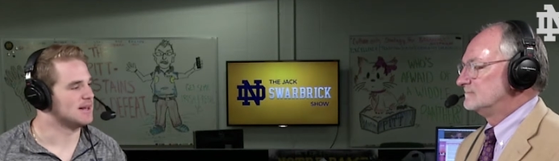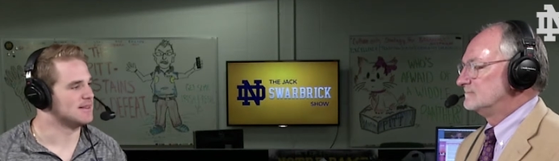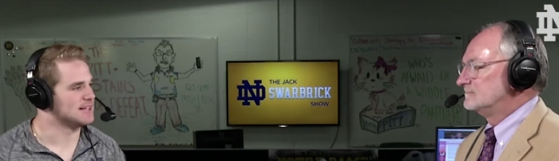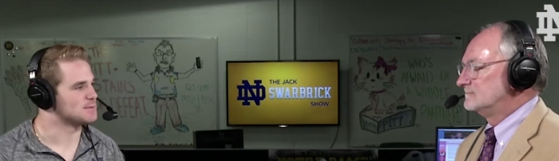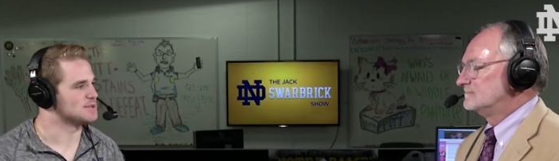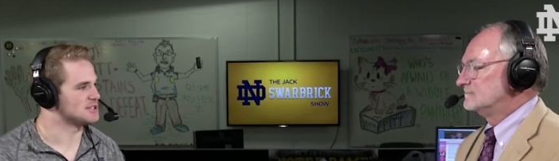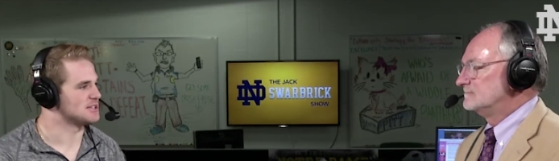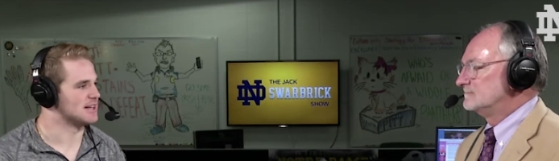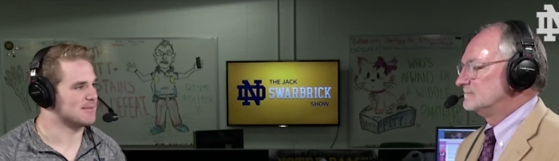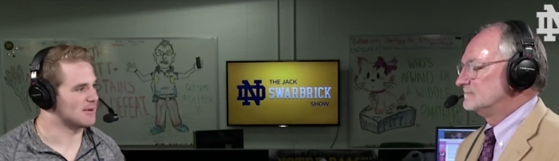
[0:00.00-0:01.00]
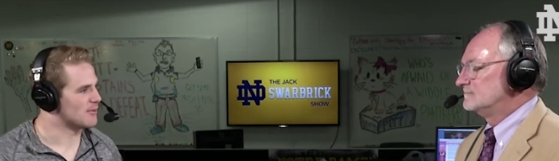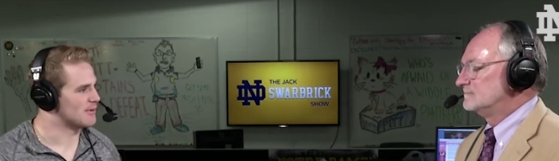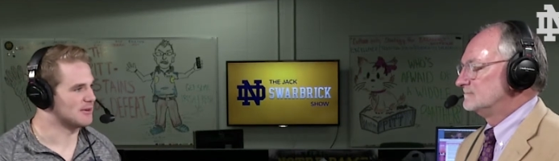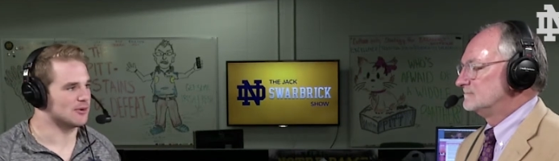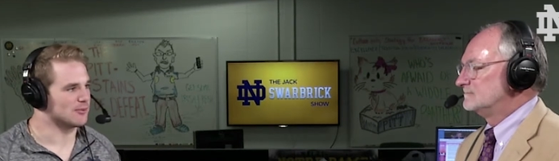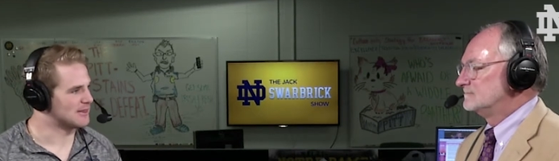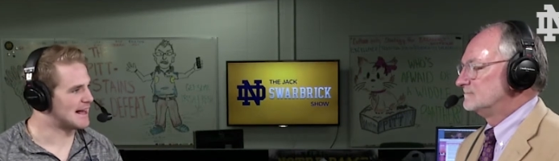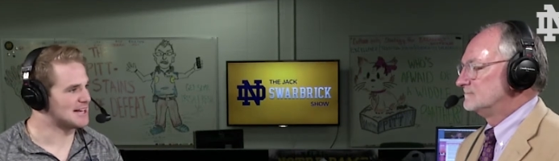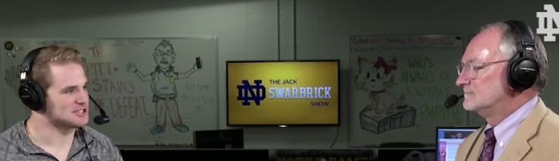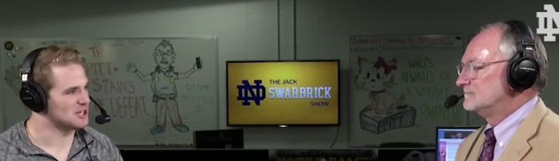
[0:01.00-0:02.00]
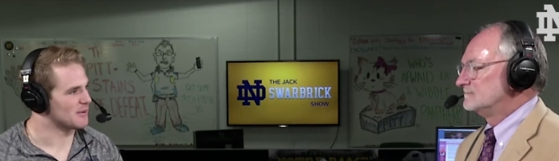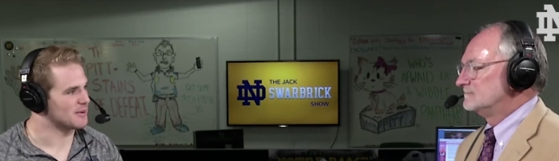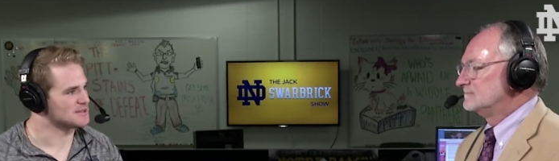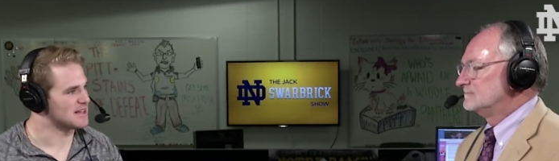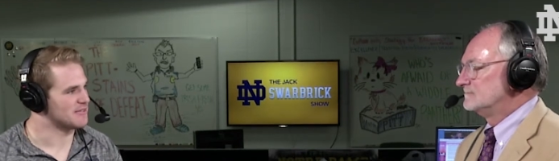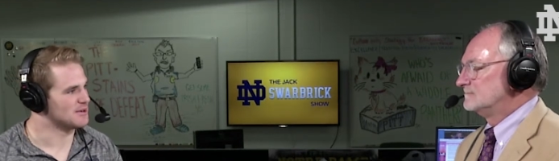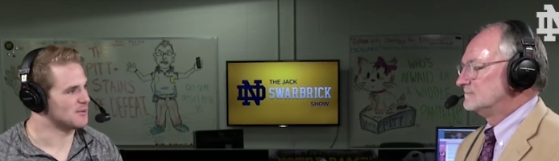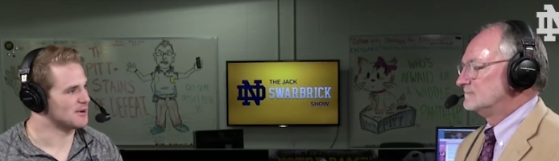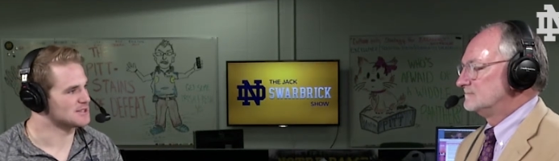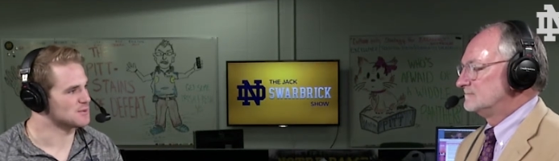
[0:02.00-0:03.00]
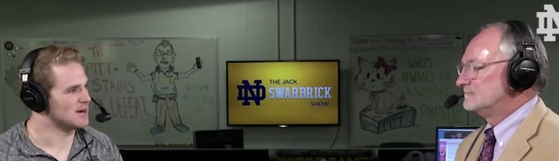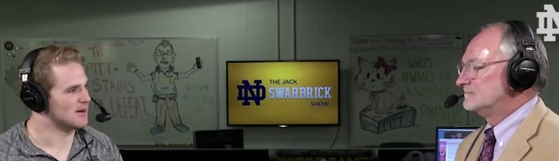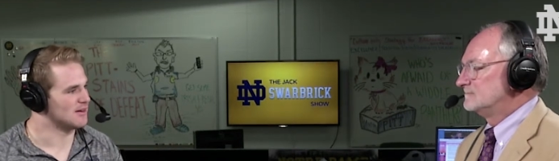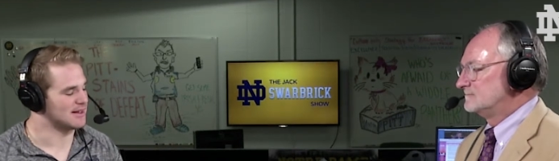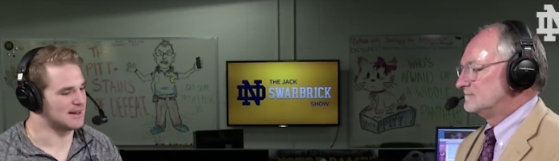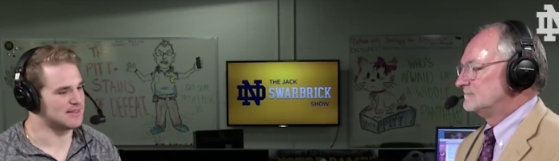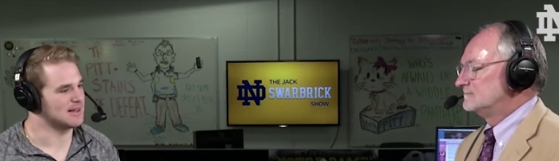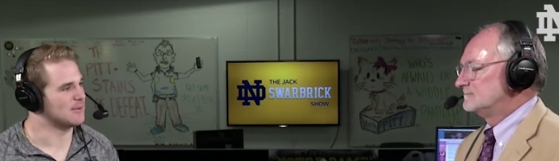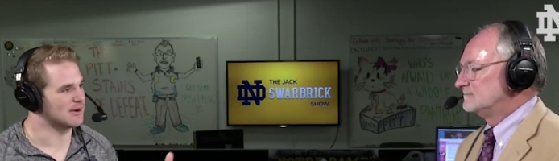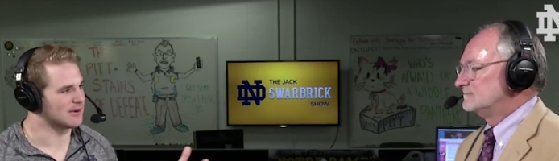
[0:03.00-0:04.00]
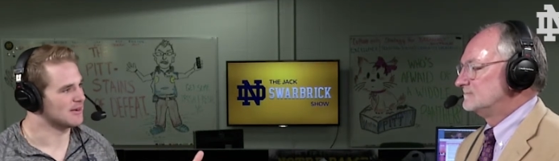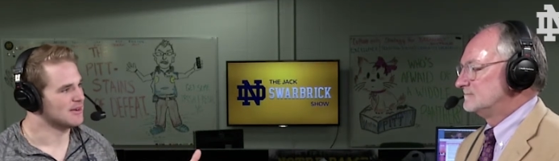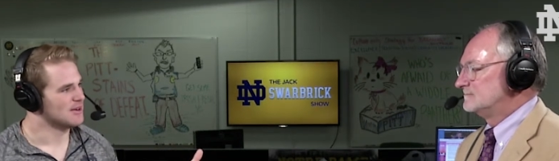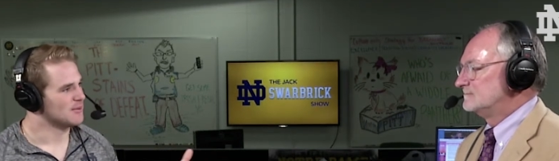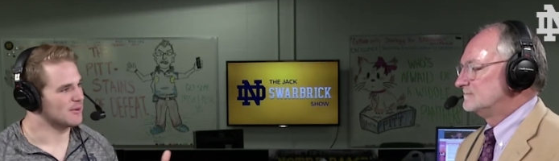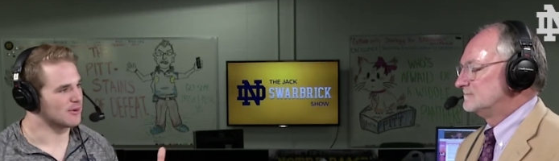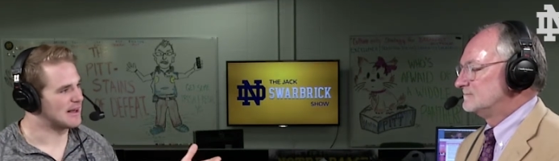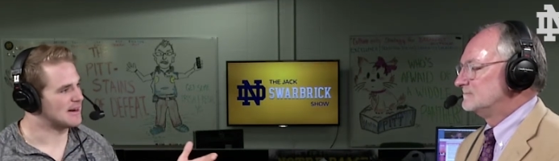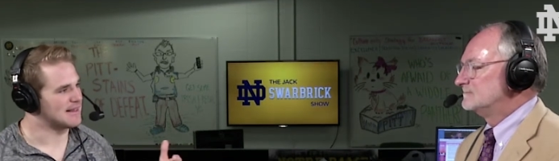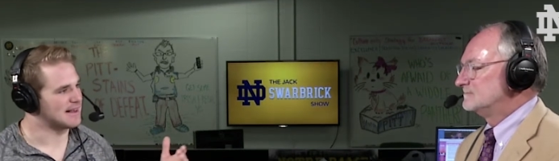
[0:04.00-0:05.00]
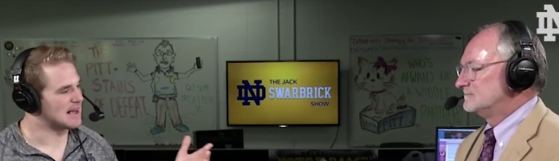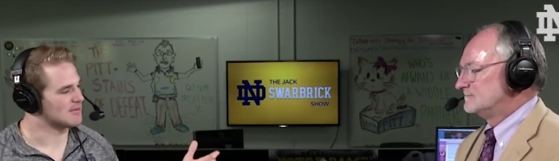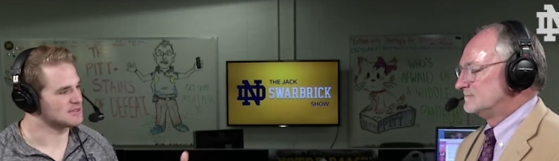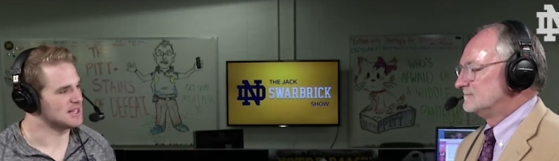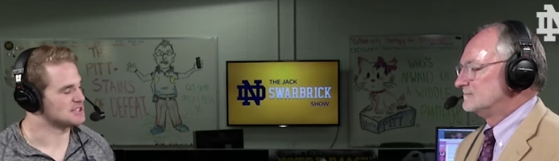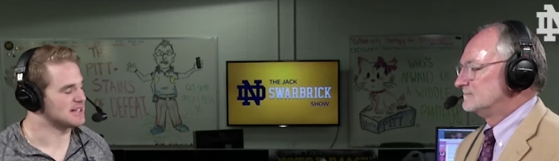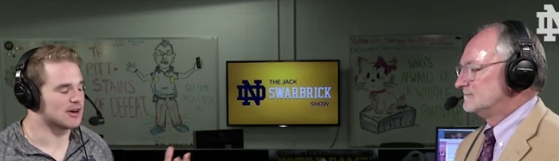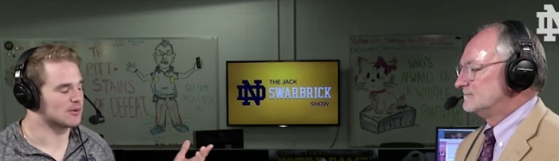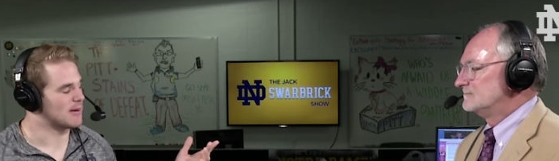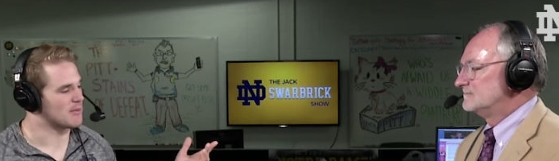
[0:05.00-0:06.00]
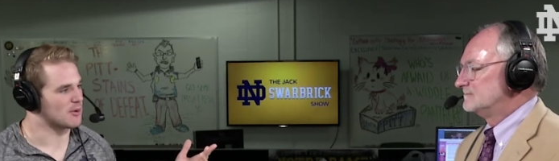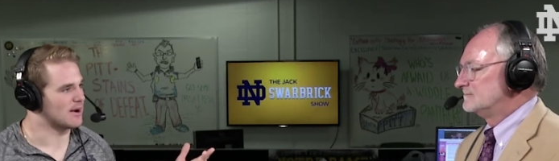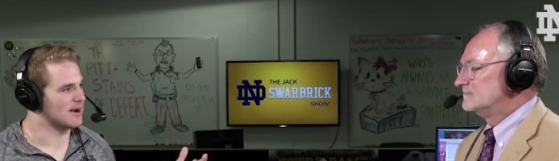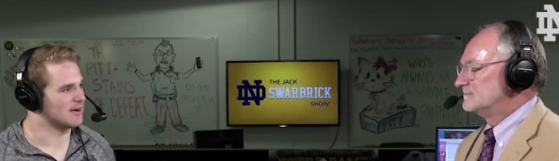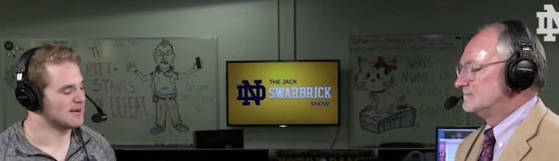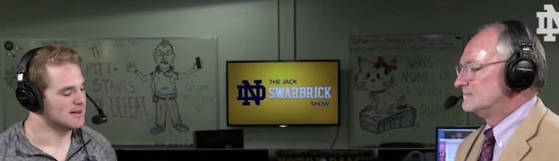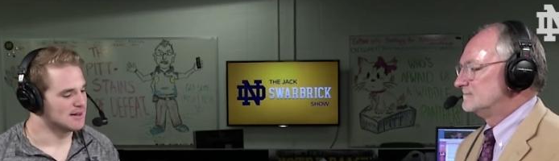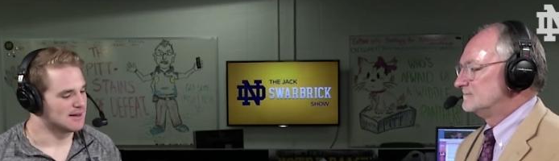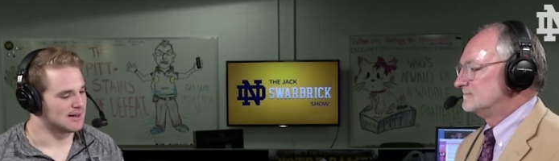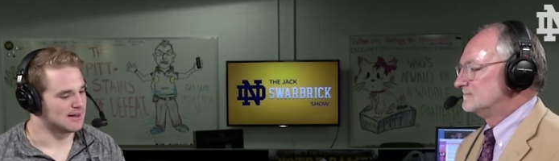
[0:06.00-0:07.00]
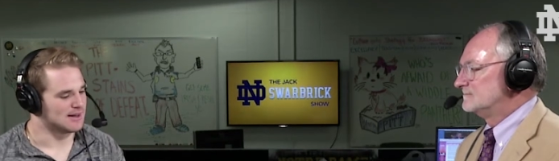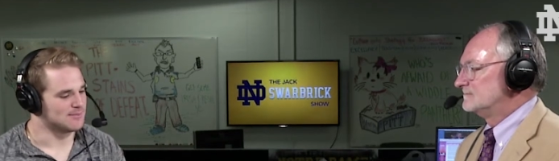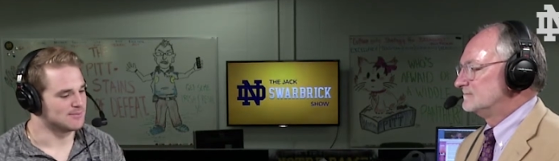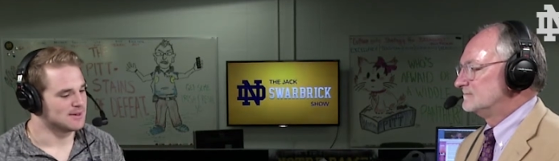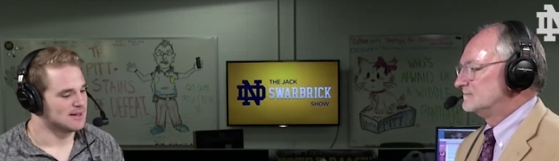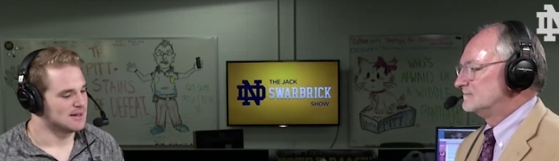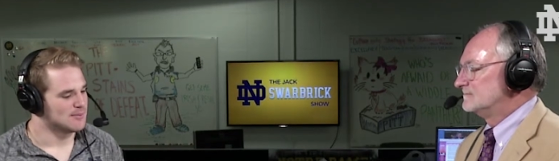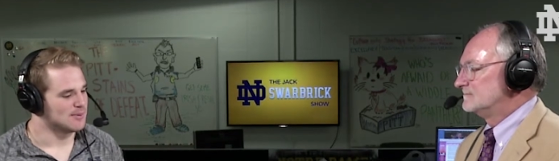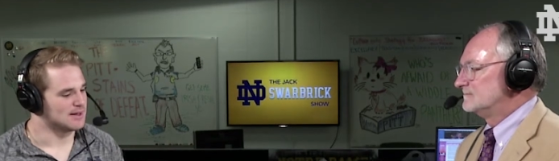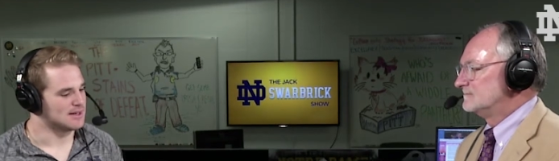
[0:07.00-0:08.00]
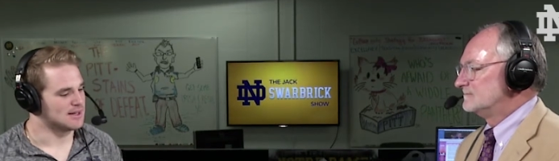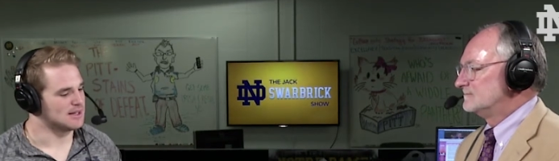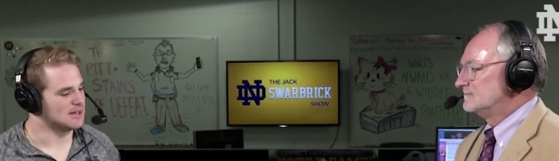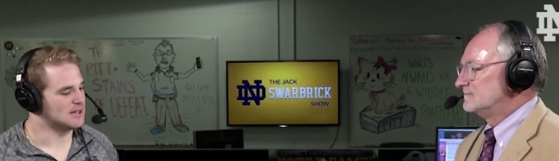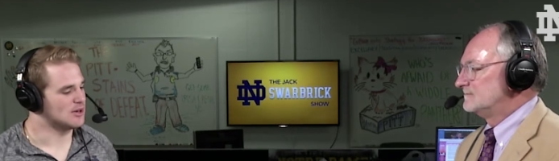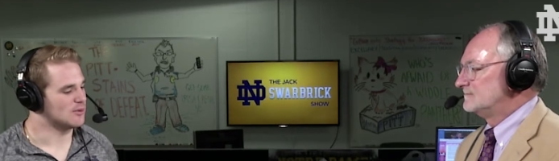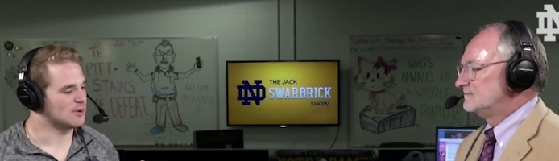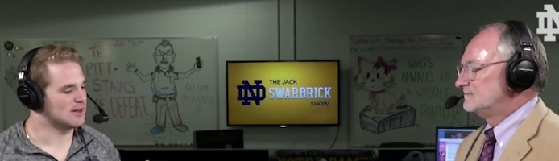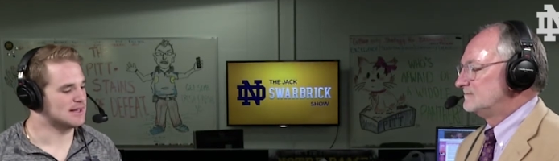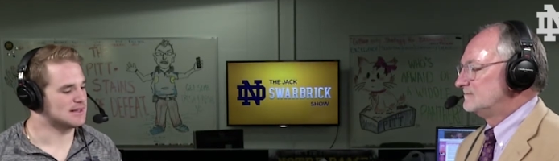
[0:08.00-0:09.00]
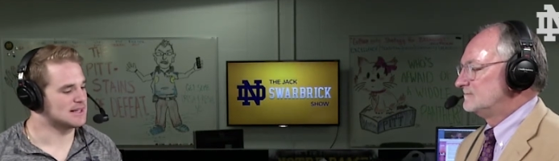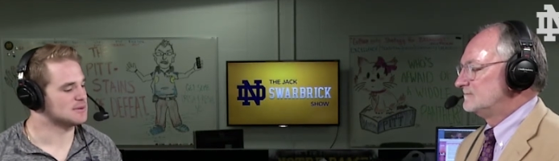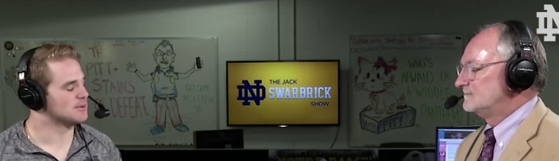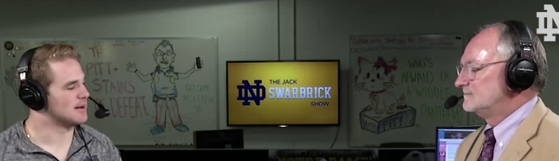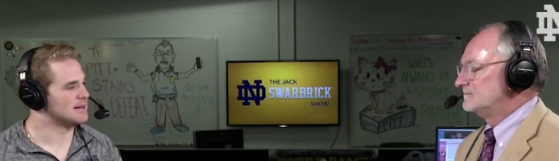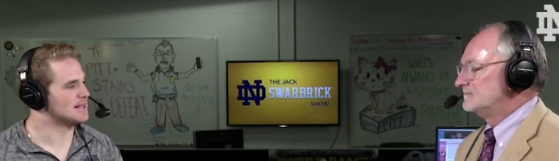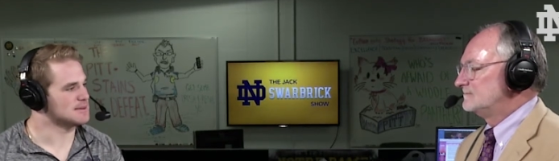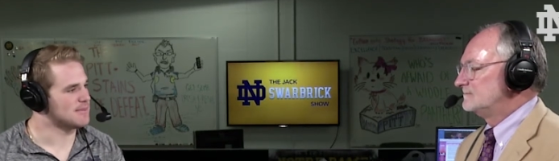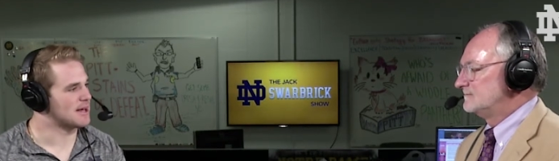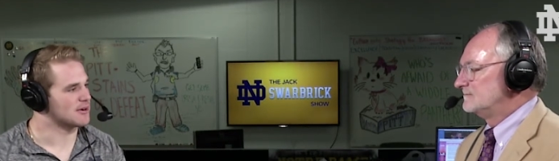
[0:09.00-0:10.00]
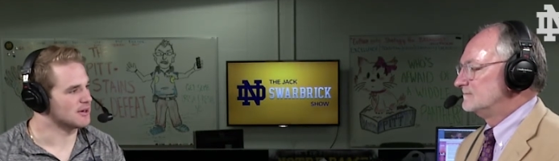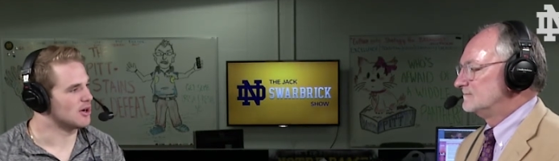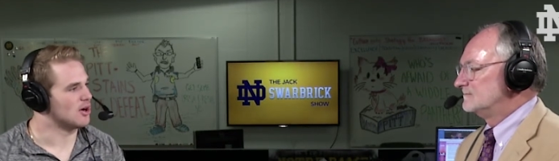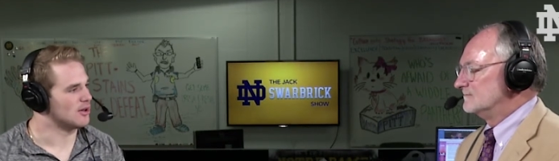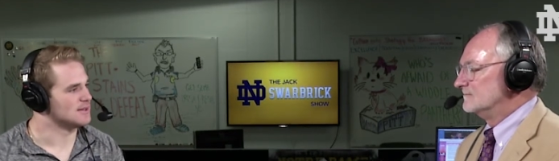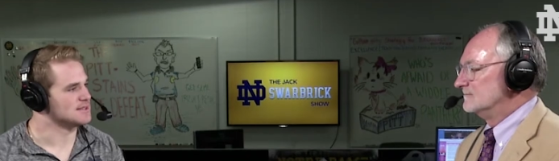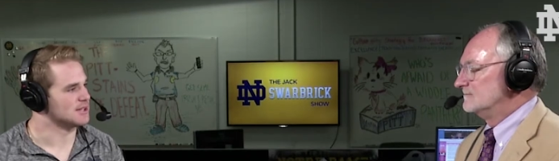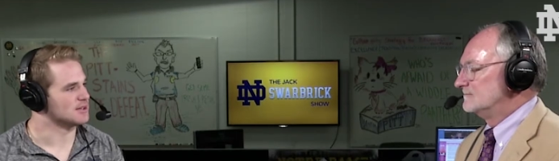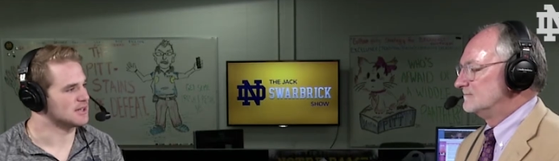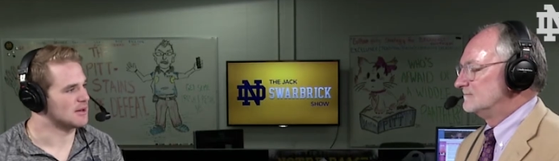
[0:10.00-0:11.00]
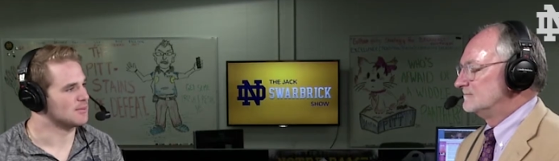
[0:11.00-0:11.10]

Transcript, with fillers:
Speaker 1: in this position. I'm, you know, last year we were 7 and 1 as well, and I think we were, we were right in that conversation. I don't remember where. Um, but you, you know, really, it doesn't it doesn't matter at all until you're done